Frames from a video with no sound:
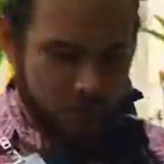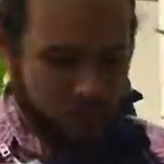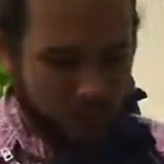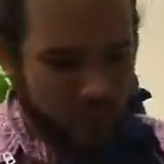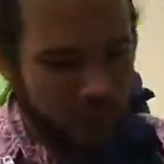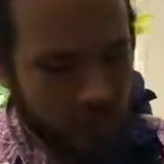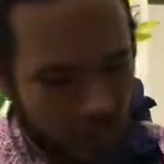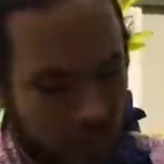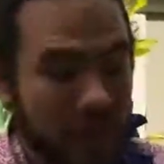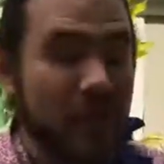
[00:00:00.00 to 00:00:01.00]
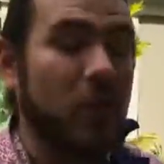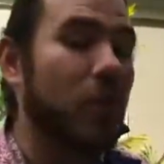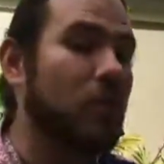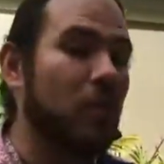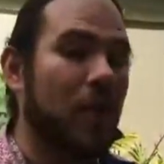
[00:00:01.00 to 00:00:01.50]
you can see here is
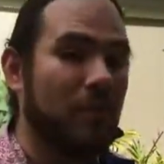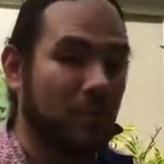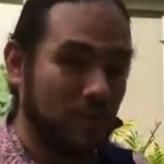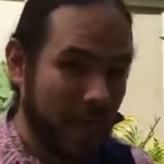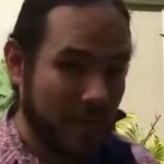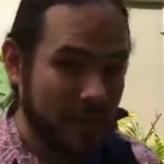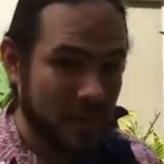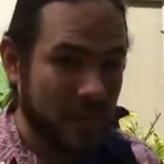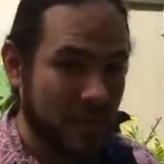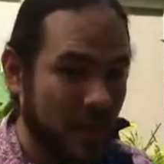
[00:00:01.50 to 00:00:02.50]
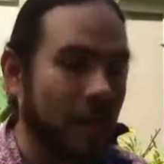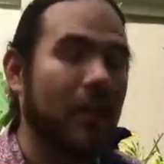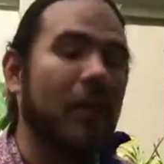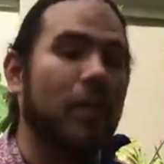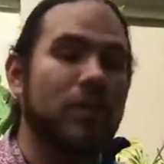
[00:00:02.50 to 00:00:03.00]
also made up of plastic that
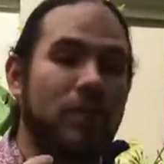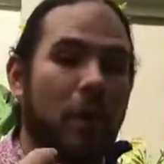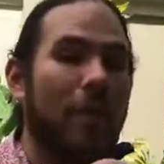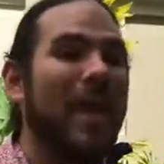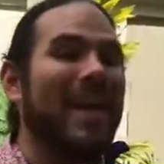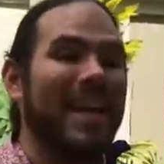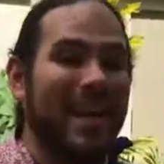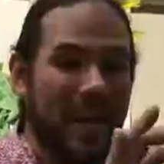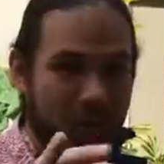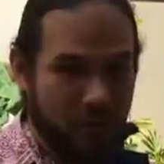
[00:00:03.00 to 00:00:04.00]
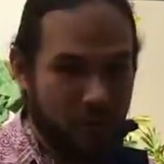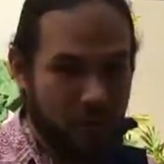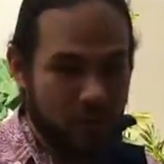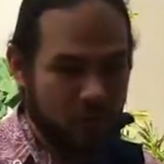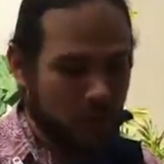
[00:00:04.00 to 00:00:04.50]
comes from net
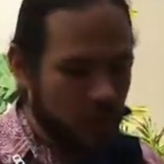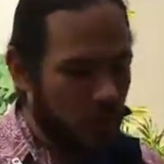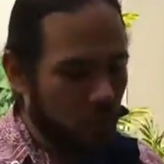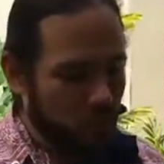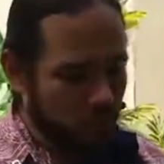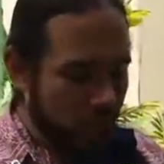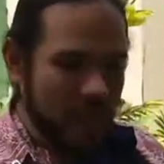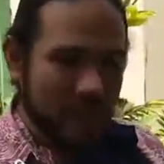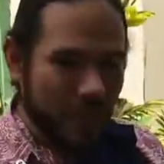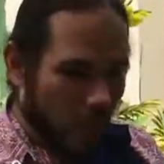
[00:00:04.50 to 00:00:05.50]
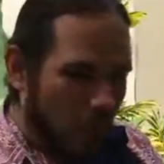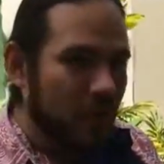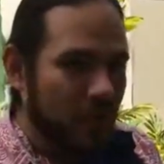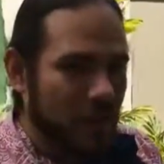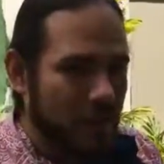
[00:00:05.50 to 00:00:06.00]
floats. So really, all
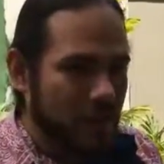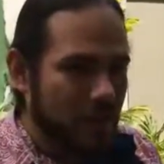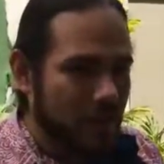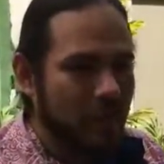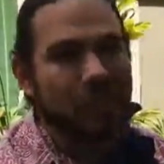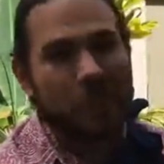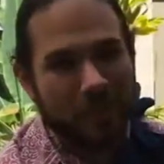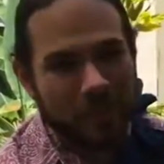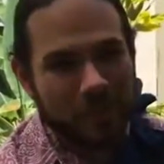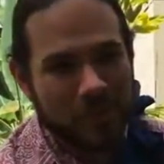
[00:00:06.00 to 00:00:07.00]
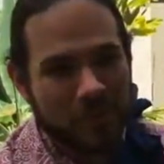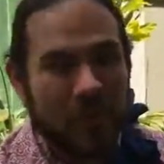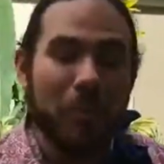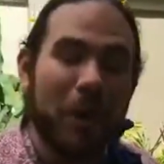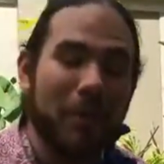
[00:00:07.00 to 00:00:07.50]
of this is garbage,
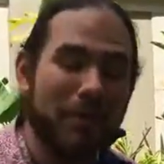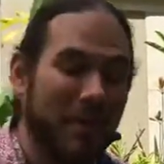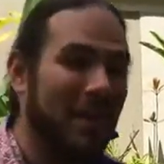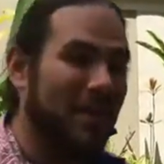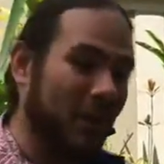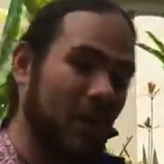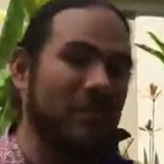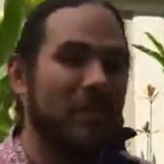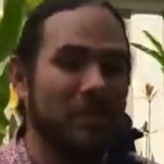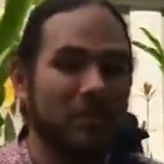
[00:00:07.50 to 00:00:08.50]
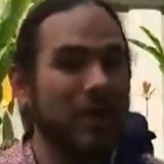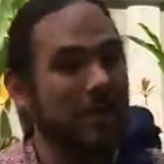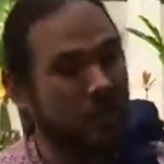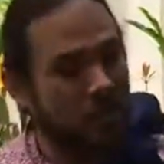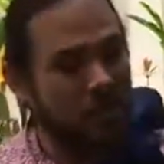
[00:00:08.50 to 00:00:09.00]
but the concept of it
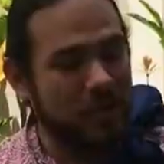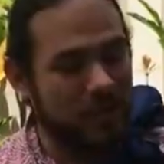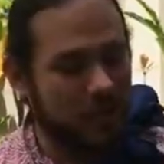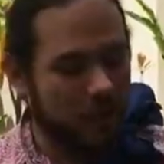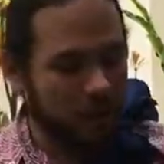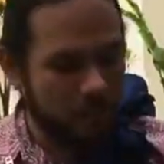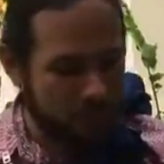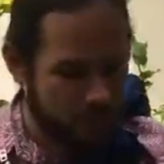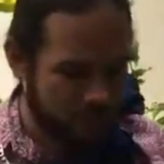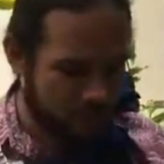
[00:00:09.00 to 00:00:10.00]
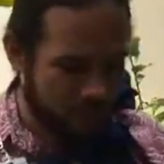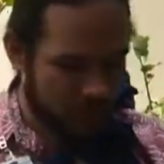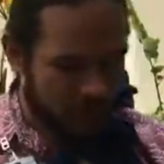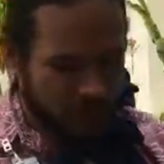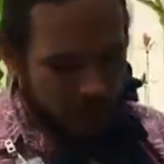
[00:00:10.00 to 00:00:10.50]
is certainly not garbage.
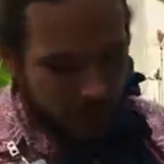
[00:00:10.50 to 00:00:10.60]
The